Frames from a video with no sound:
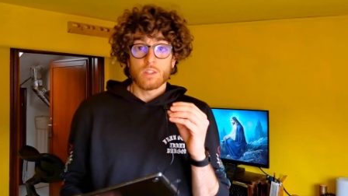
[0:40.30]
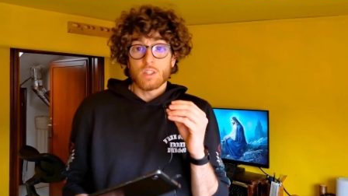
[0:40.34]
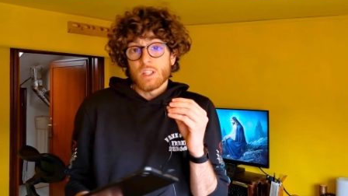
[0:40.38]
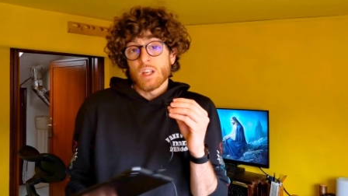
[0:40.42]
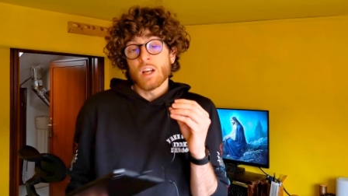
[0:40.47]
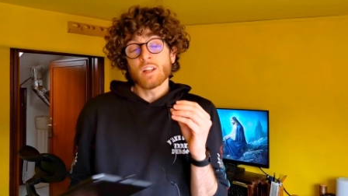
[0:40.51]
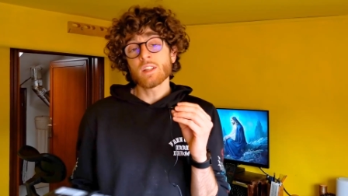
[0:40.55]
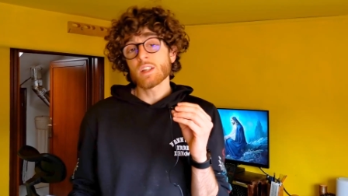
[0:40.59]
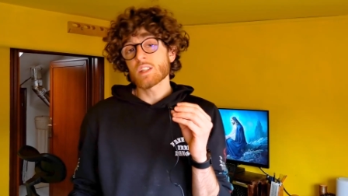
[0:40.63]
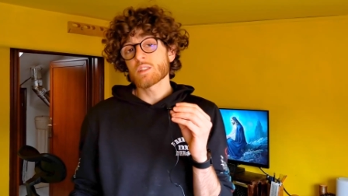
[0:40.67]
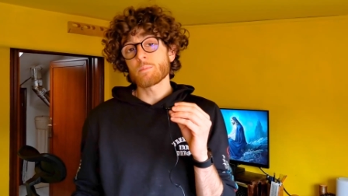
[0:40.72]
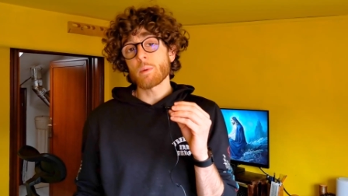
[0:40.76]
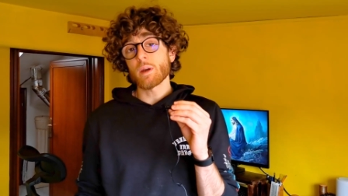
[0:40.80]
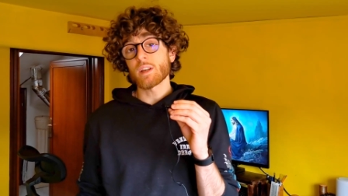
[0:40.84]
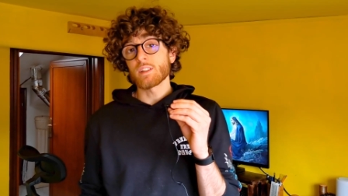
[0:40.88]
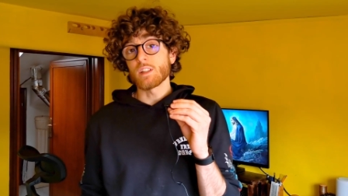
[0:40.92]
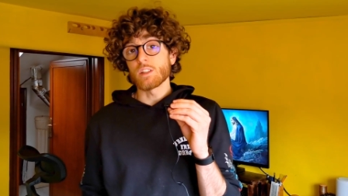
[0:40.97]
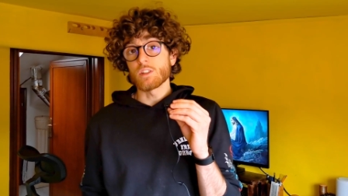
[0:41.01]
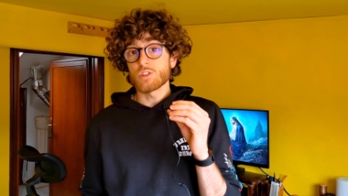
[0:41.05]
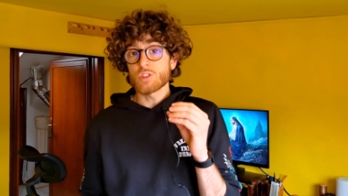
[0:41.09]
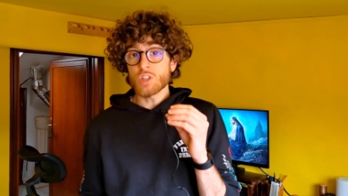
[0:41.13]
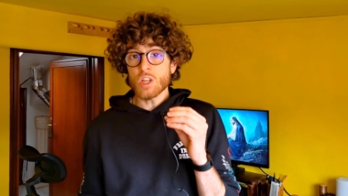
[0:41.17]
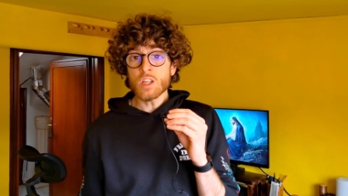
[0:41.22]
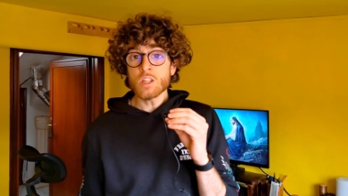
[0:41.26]
The
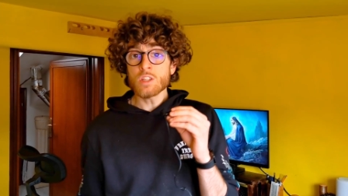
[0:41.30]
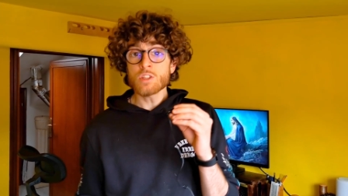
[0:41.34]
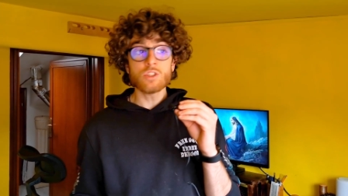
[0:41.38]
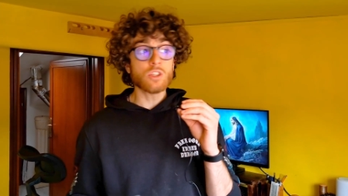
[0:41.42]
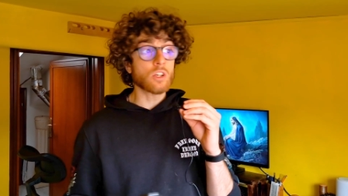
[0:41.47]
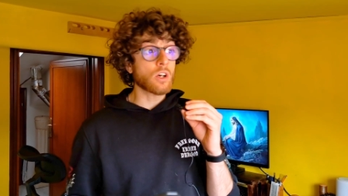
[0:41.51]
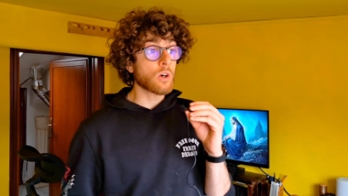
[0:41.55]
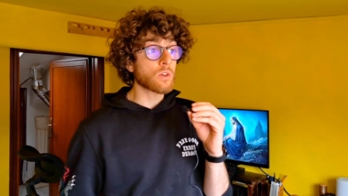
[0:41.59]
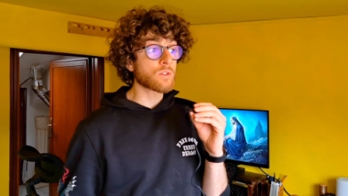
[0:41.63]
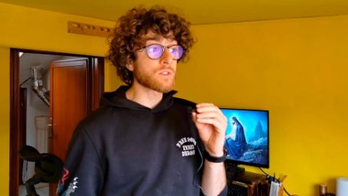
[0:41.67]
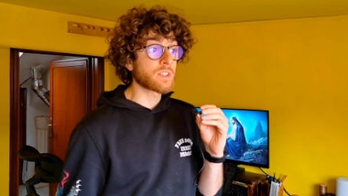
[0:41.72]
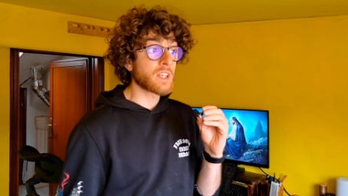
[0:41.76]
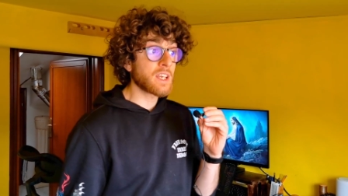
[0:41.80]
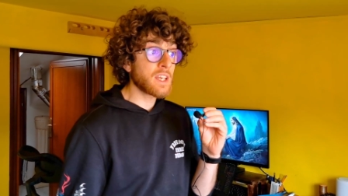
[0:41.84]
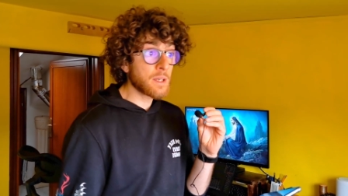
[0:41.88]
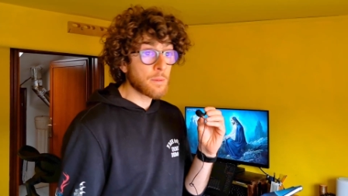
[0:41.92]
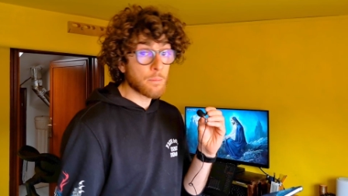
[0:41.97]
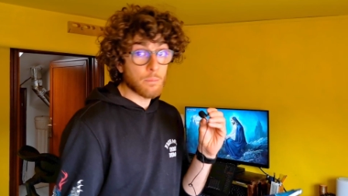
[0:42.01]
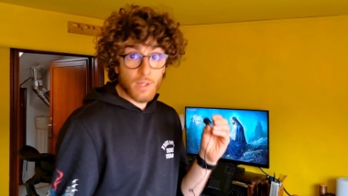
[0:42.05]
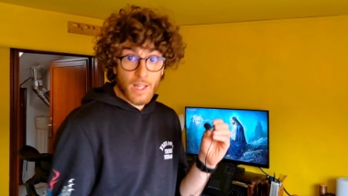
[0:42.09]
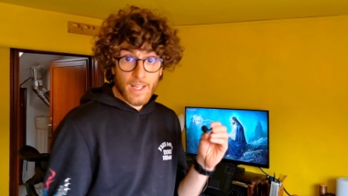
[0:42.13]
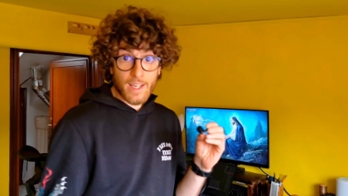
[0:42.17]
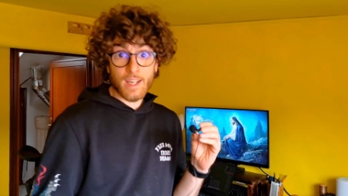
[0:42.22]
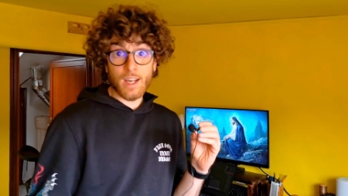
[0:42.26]
unexpected change caused a
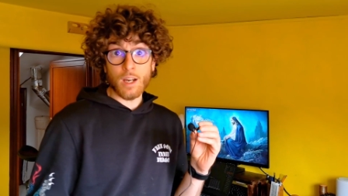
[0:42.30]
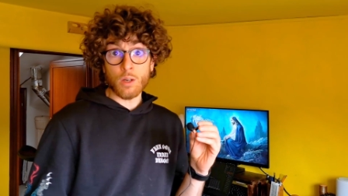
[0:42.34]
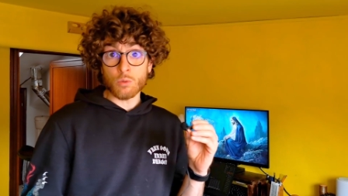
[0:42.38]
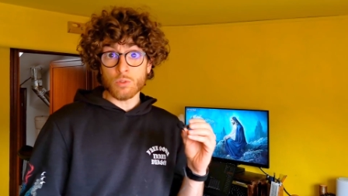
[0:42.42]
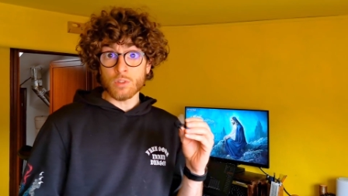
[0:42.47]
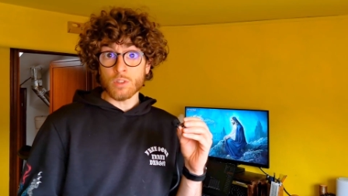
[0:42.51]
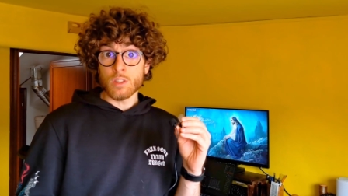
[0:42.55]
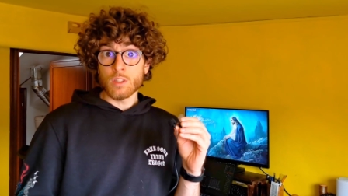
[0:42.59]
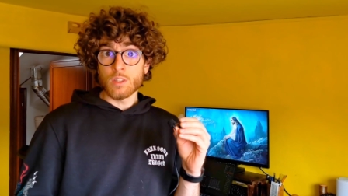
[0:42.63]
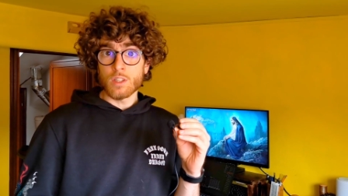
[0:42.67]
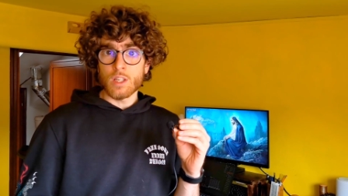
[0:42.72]
blackout.